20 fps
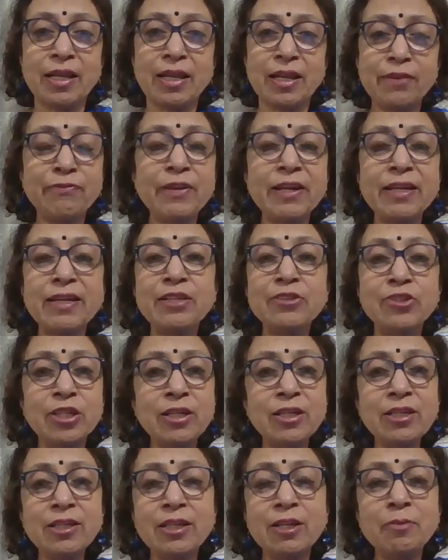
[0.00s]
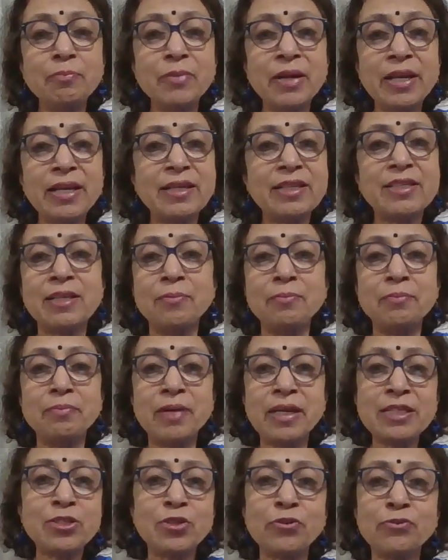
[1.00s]
If an engineer makes a
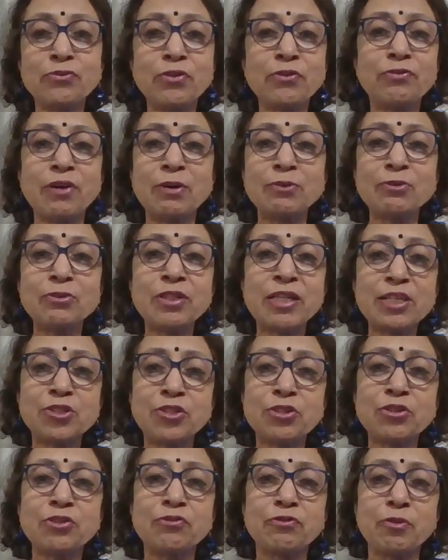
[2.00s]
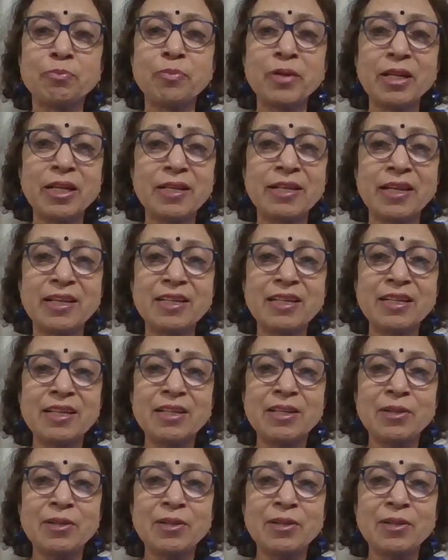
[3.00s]
mess of a foundation of a building,